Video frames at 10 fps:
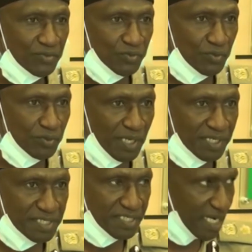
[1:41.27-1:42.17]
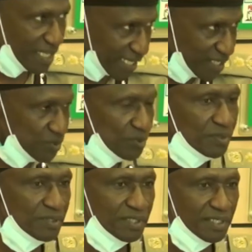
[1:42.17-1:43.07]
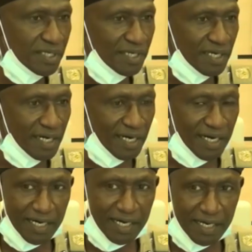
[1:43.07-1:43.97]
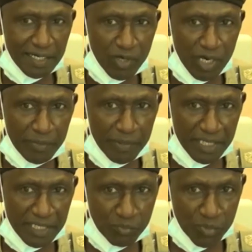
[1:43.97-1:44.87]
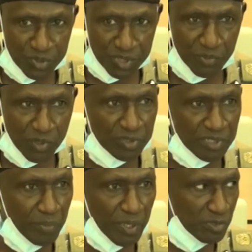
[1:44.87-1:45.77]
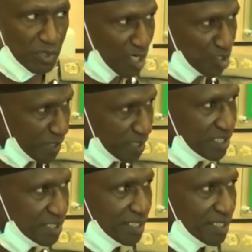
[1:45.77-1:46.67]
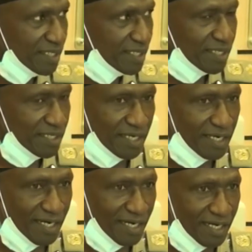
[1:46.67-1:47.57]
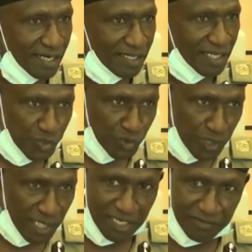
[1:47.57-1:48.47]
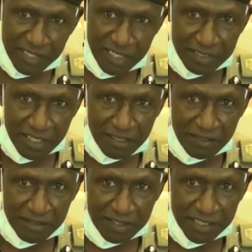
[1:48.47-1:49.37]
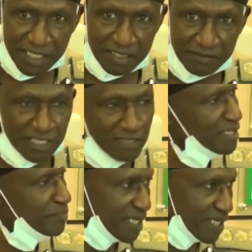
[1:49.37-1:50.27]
So I sincerely thank you. Uh, I don't have anything much to say because I'm part of management. Uh, the shoe we are living is uh, entirely very, very big.